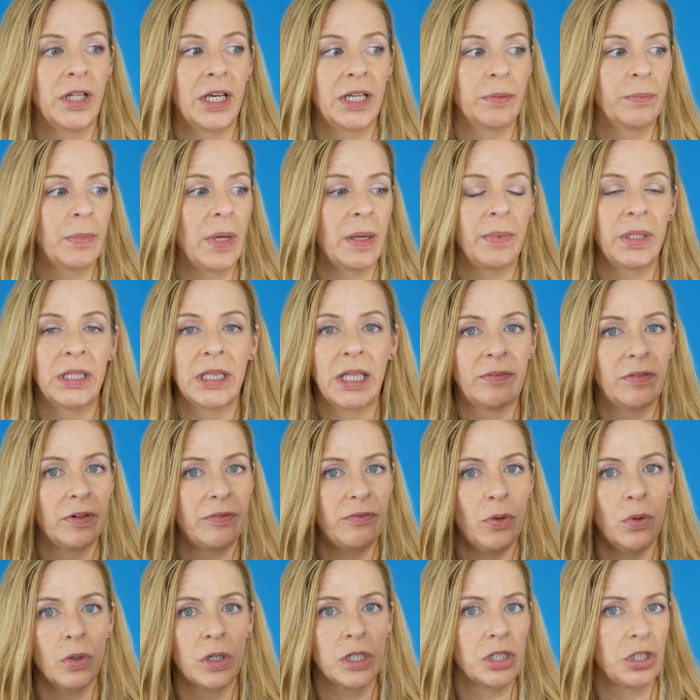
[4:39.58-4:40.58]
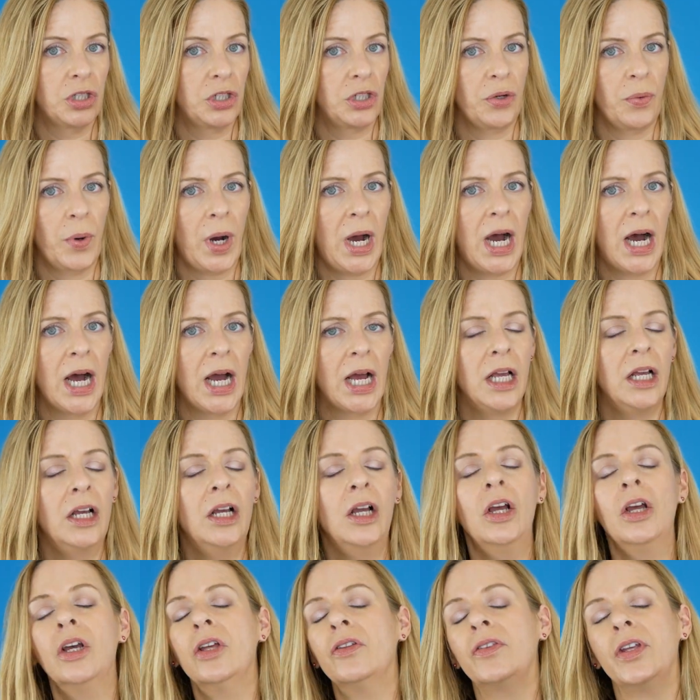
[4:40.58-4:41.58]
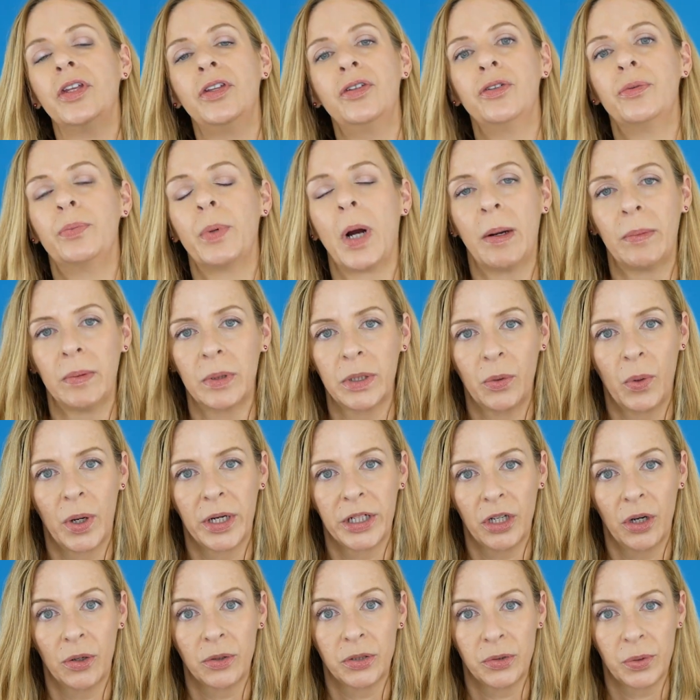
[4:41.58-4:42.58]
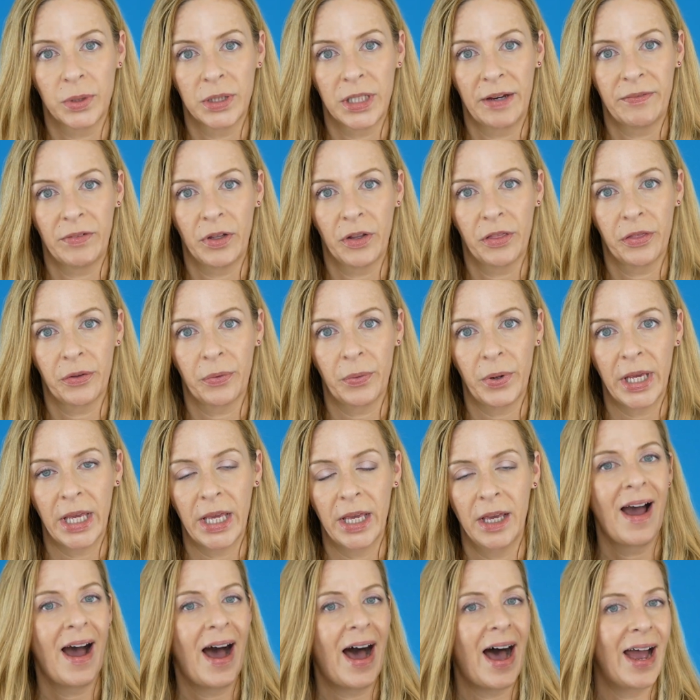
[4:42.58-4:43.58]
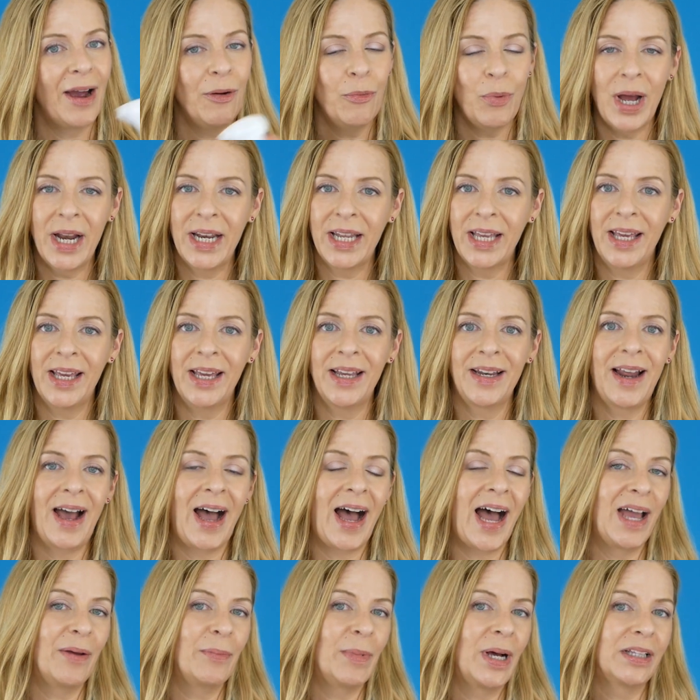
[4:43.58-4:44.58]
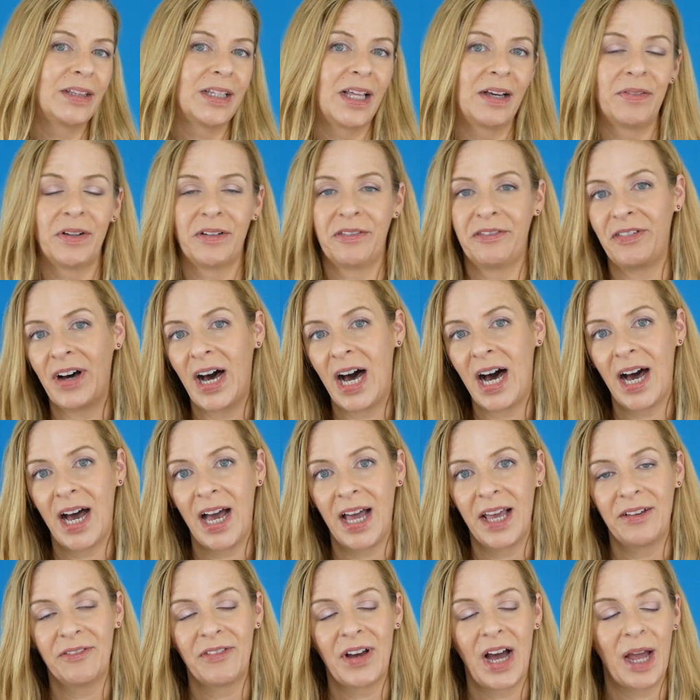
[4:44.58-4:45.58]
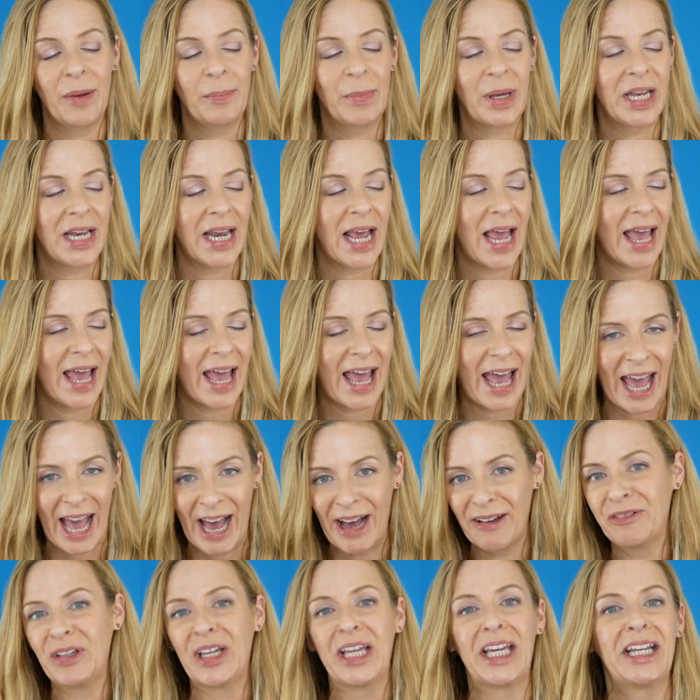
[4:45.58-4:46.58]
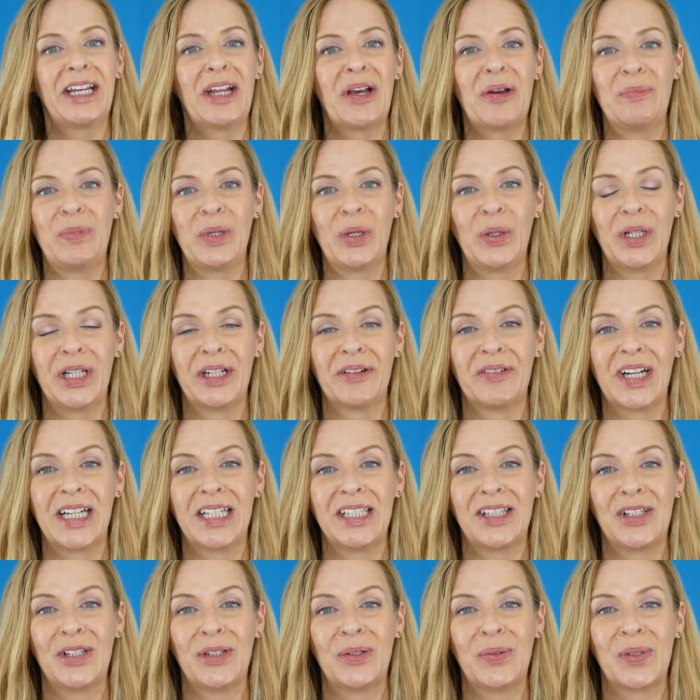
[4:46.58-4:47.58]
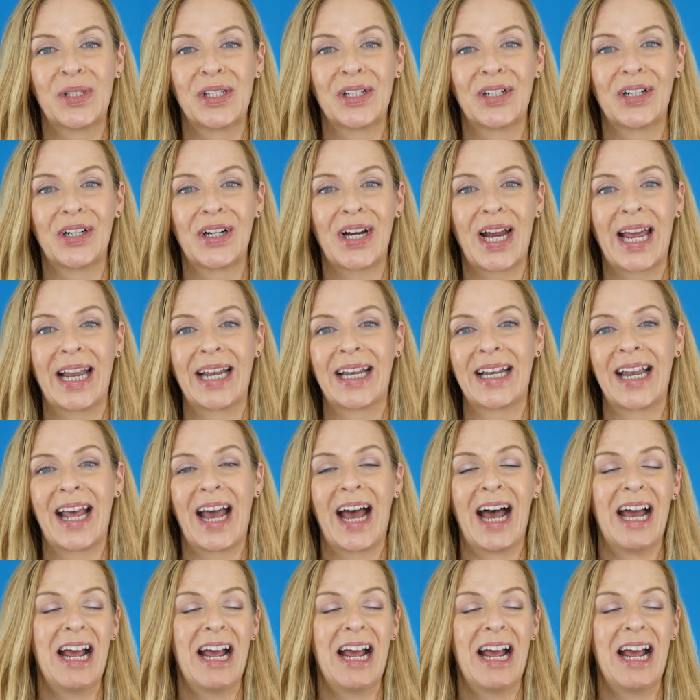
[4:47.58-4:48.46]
maybe level 4 is too hot, then you'd probably want to go to a level 3. I went in, I'm on level 5. I'm an avid beauty device user, and